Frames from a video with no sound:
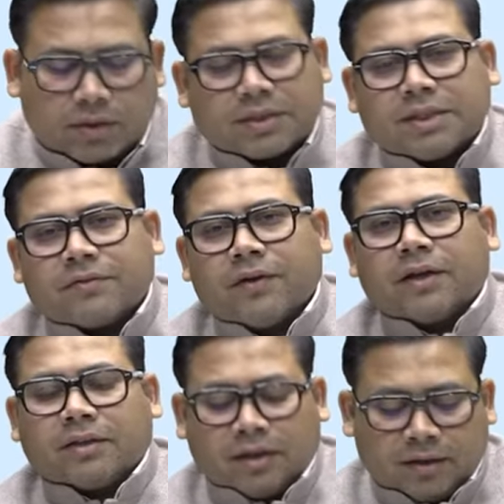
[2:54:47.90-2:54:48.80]
Now this
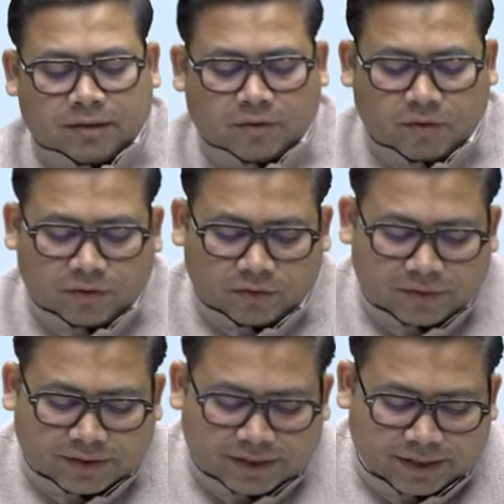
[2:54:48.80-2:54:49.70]
is where the
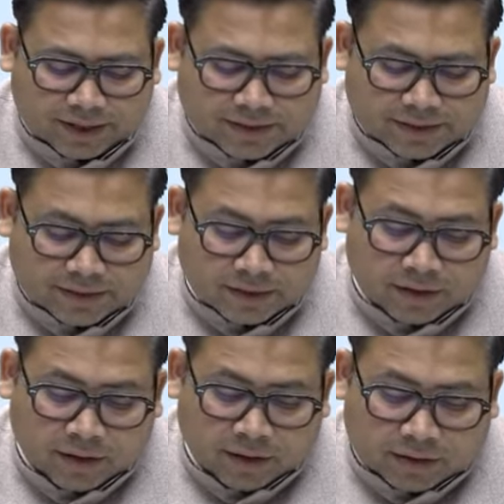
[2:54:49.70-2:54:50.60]
controversy
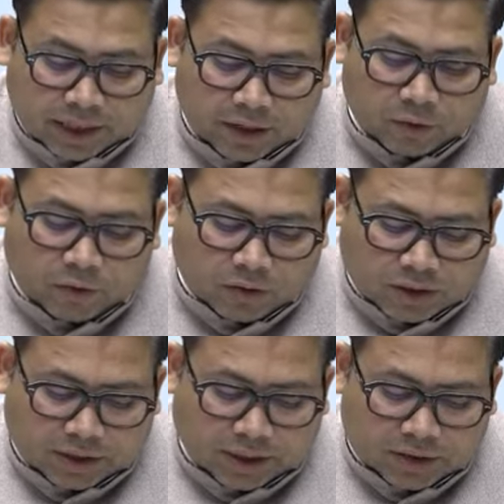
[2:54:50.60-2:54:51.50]
arises.
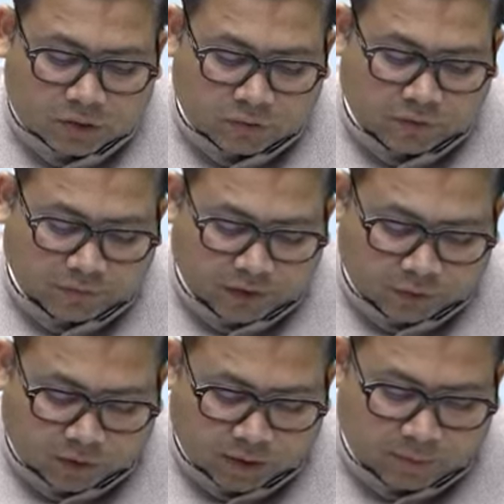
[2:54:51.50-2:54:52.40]
Thyroglossal duct. So
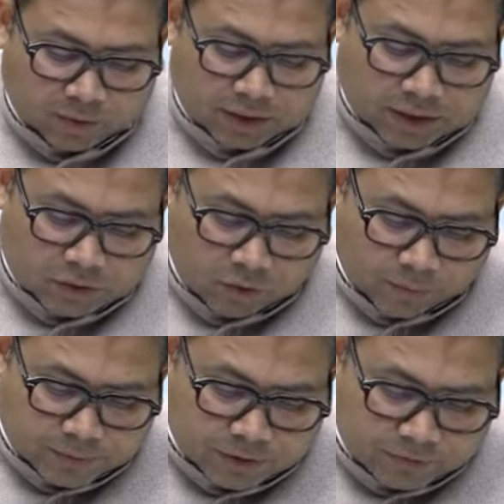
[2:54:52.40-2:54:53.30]
when we are talking about
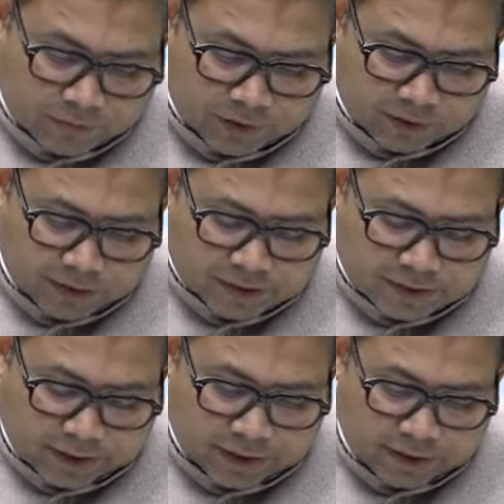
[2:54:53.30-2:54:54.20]
this, option 1
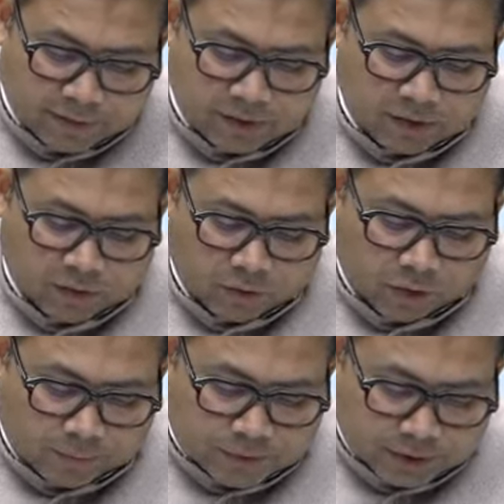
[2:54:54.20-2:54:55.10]
is right.
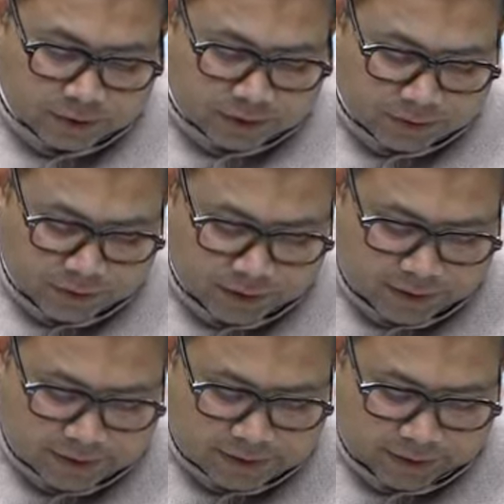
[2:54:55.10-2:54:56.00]
Option
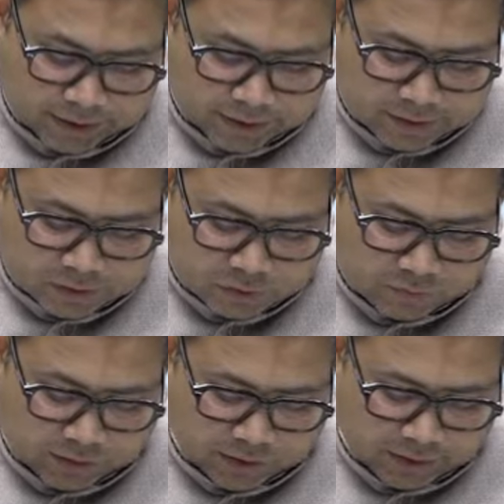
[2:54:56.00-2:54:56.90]
3 is right.
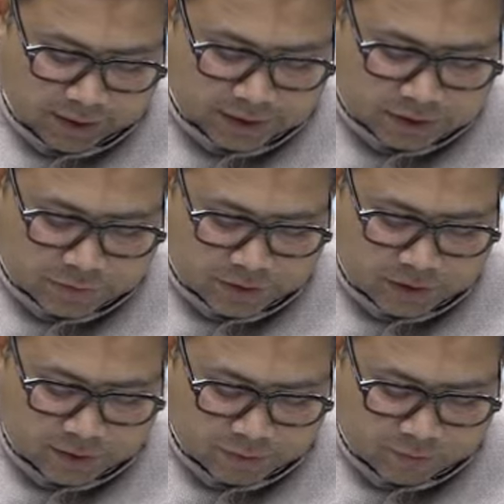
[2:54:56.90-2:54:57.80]
So 1 and
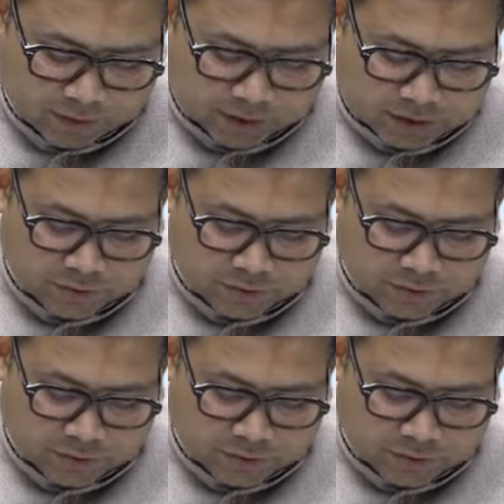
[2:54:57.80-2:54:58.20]
3.